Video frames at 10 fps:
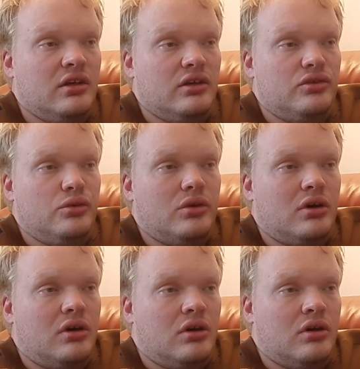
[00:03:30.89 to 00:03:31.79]
you
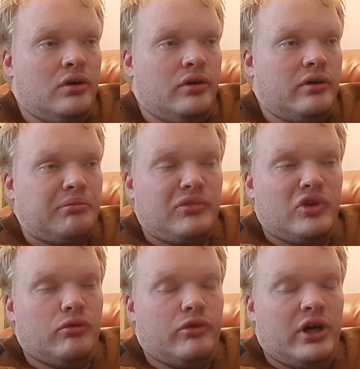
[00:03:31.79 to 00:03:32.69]
are
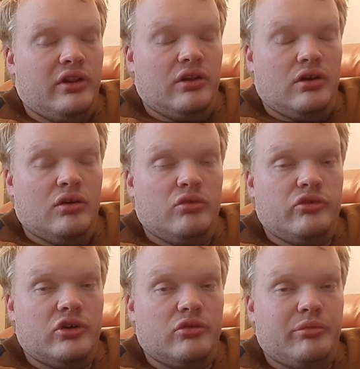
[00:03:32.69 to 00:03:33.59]
run
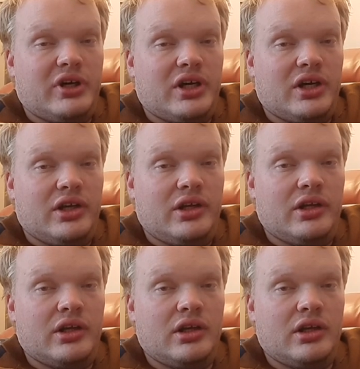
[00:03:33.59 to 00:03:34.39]
over by